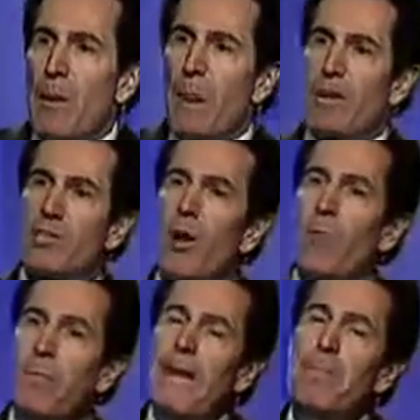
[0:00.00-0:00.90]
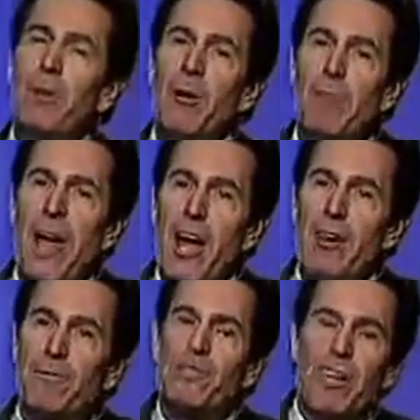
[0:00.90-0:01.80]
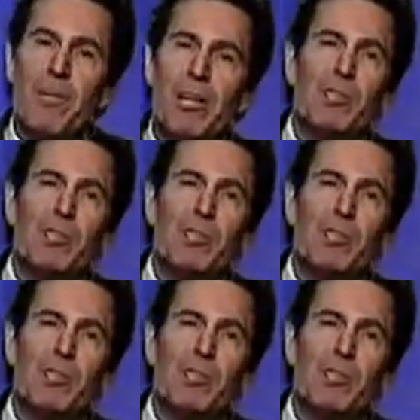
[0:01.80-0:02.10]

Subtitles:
So be prepared for some of these